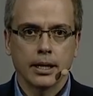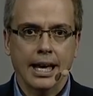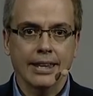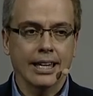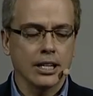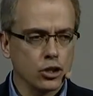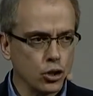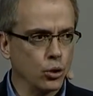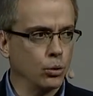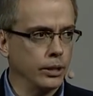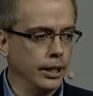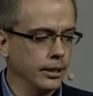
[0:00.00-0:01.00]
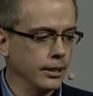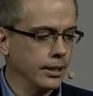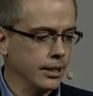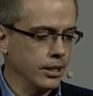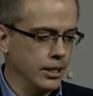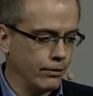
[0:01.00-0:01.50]
and that is truly
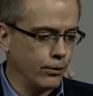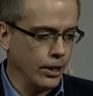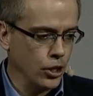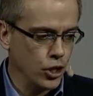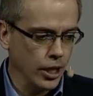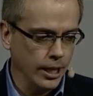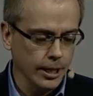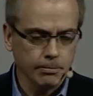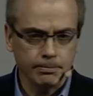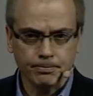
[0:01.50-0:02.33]
differentiated.